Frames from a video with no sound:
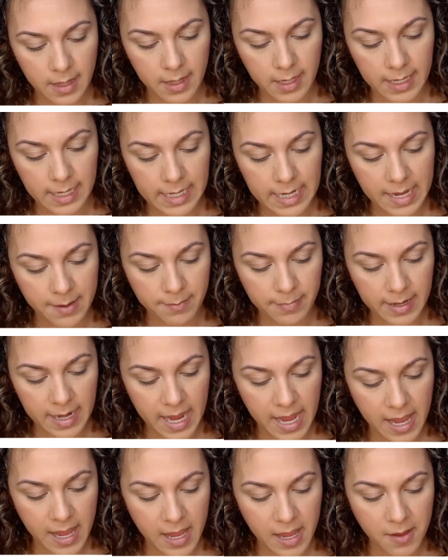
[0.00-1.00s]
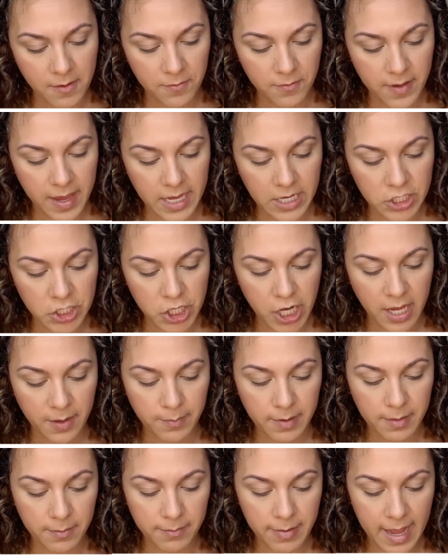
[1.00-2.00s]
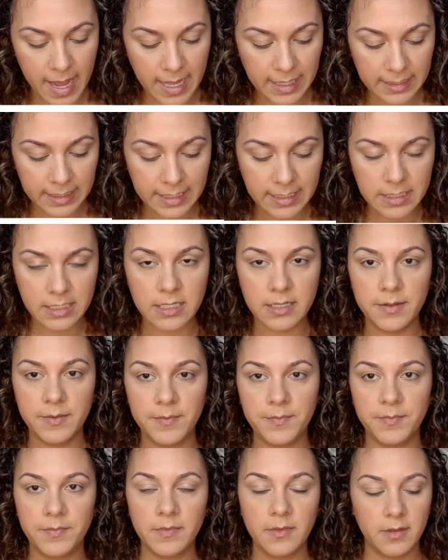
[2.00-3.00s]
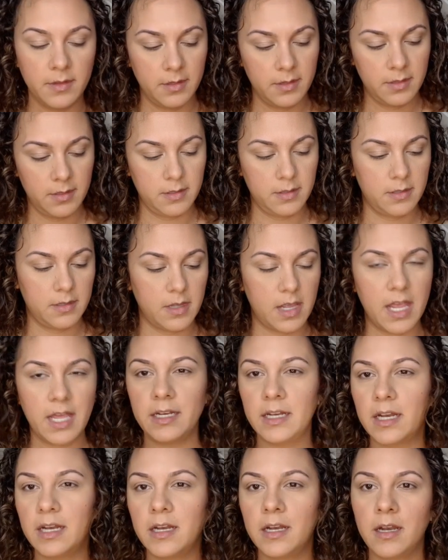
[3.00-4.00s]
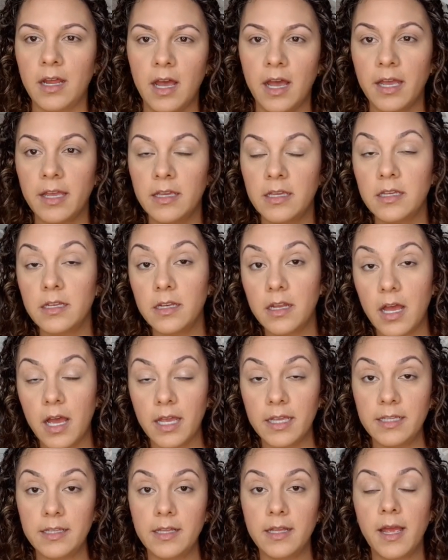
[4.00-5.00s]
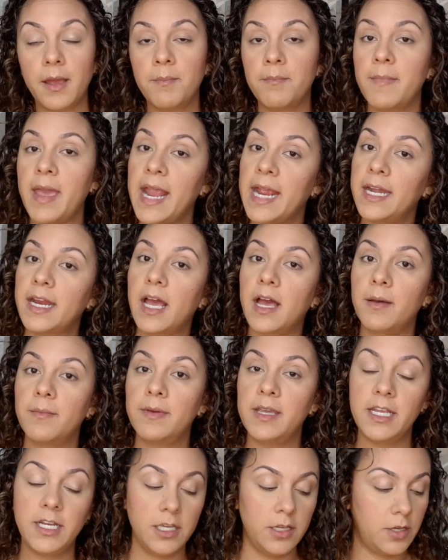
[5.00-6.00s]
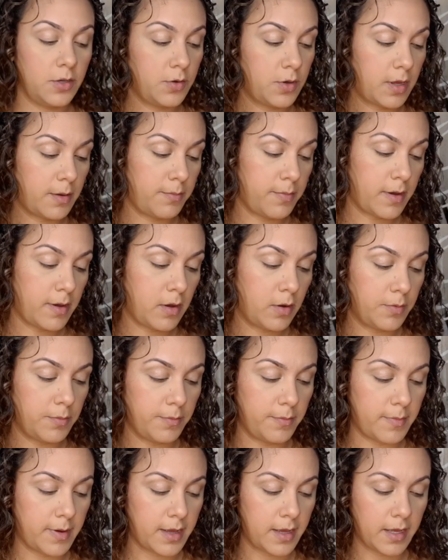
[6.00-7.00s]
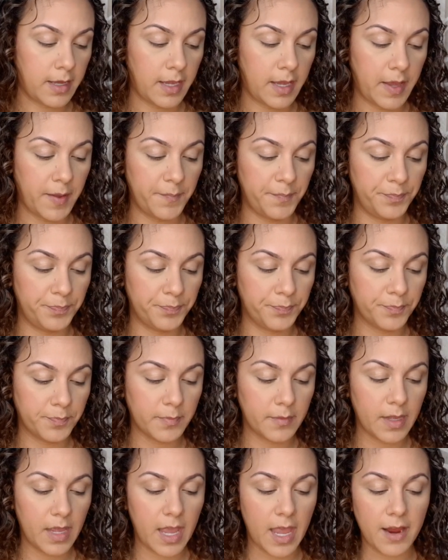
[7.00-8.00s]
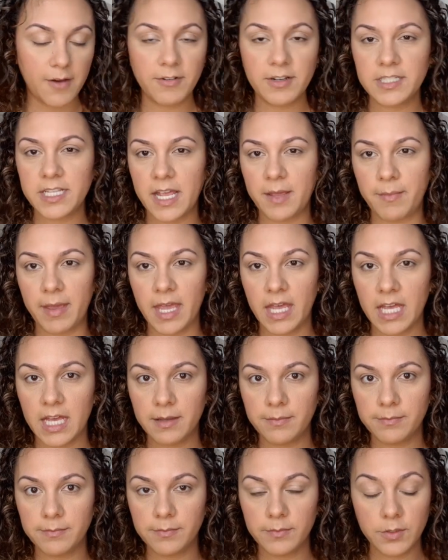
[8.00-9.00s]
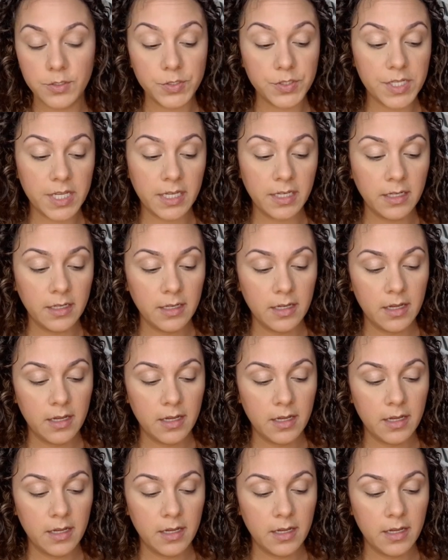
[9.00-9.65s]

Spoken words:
Clay Play Face Shaping Palette. And I made a video about my everyday makeup routine